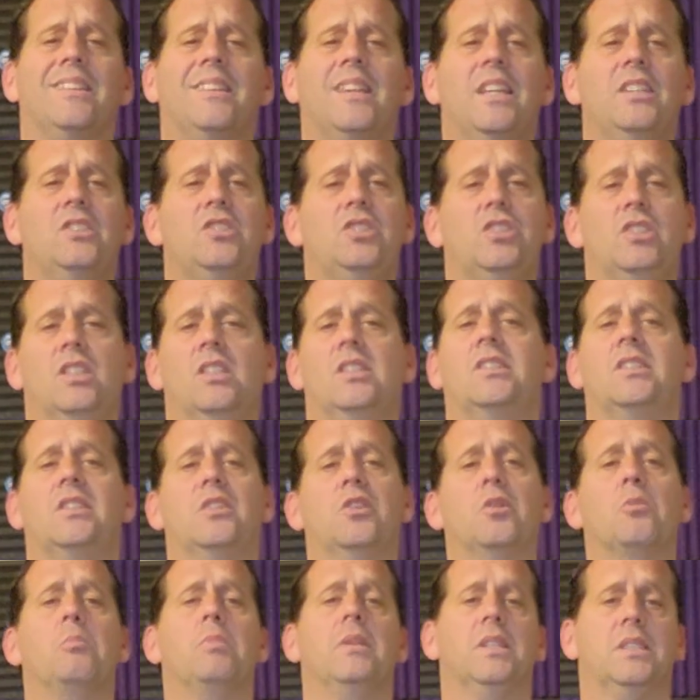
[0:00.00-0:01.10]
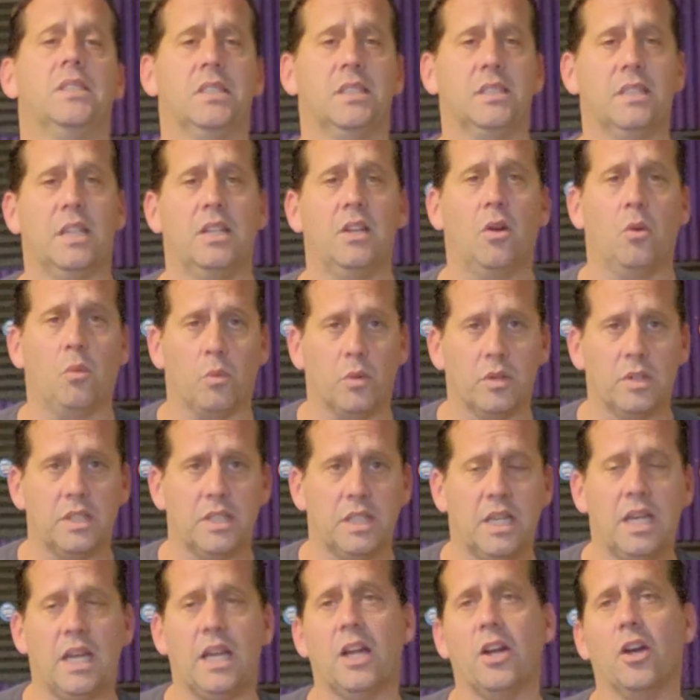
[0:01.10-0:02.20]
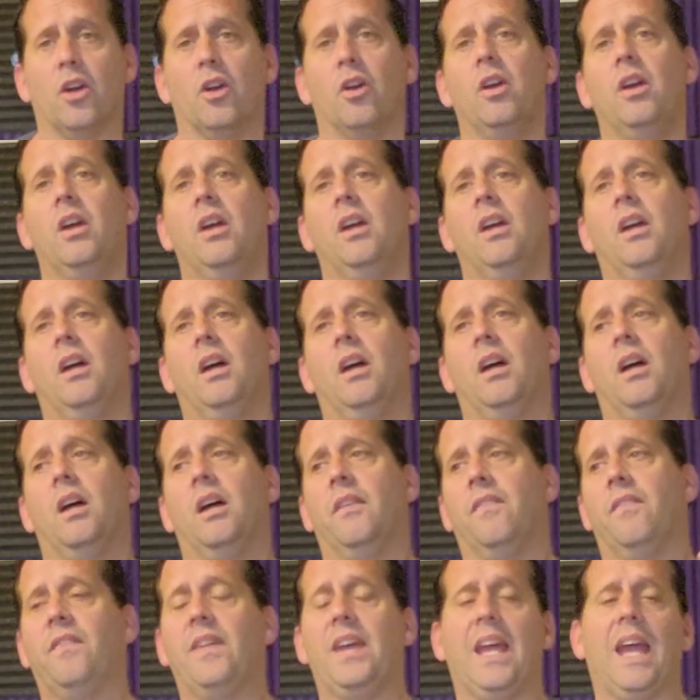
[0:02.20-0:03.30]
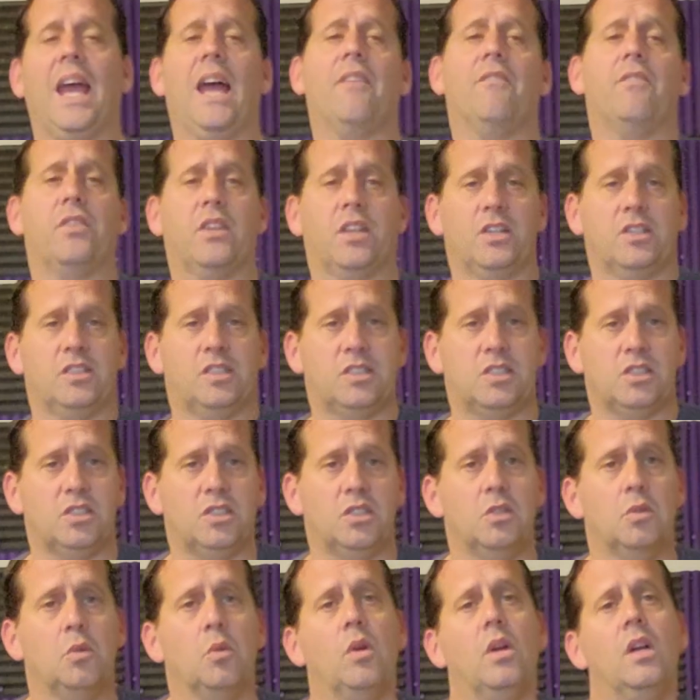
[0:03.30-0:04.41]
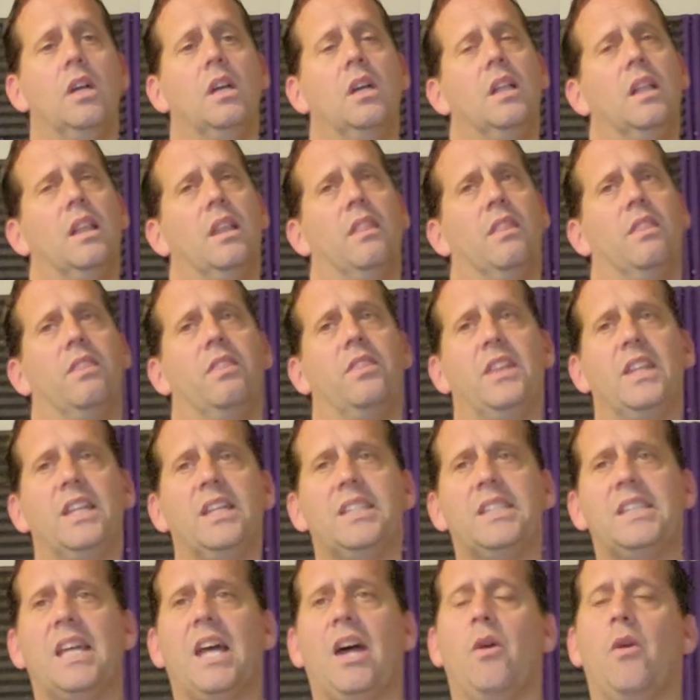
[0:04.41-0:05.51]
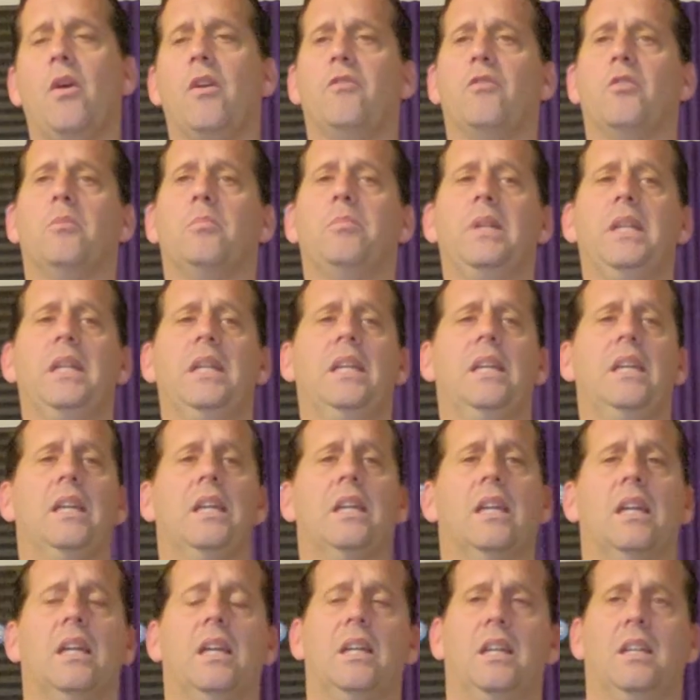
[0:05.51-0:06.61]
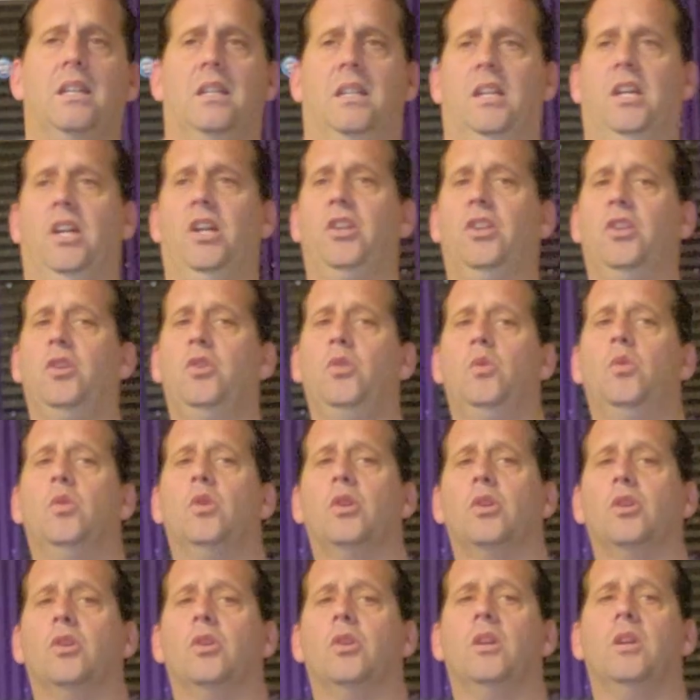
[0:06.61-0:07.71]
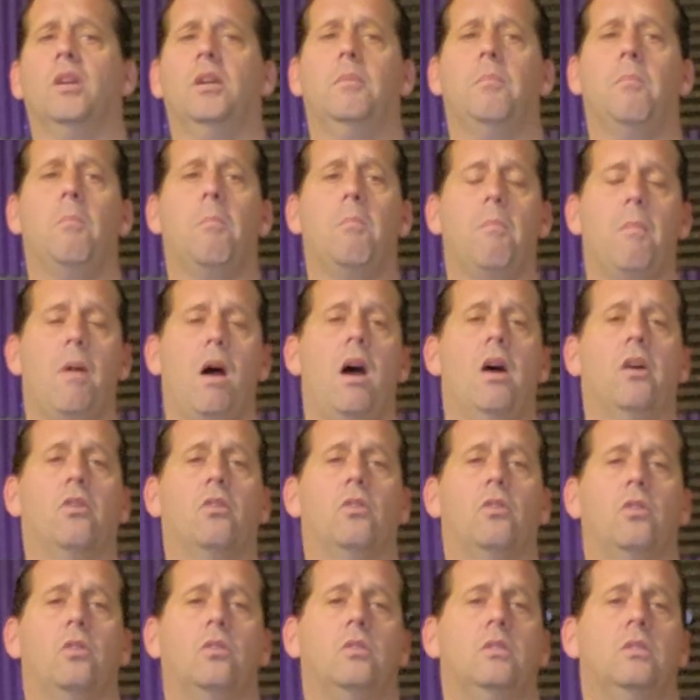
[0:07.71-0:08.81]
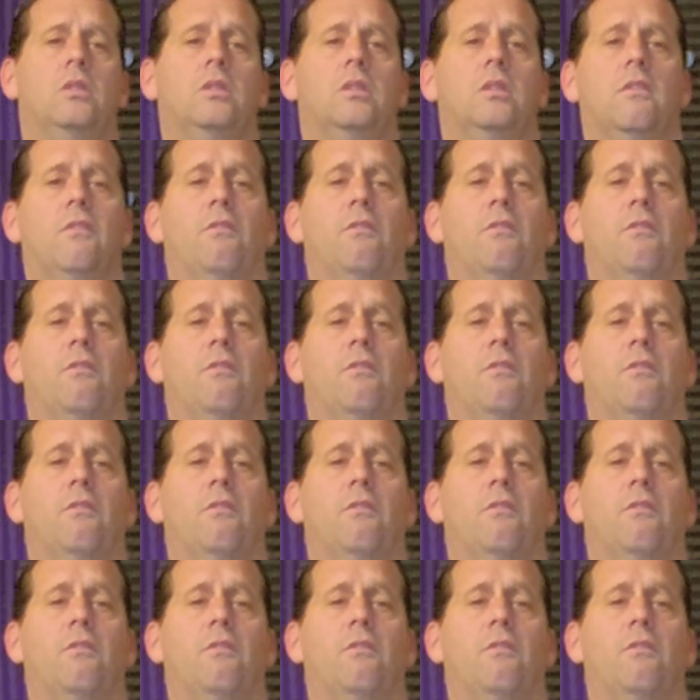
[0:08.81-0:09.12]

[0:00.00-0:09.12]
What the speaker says: They're busy. They don't really care. They have things to do. This, however, being a newer model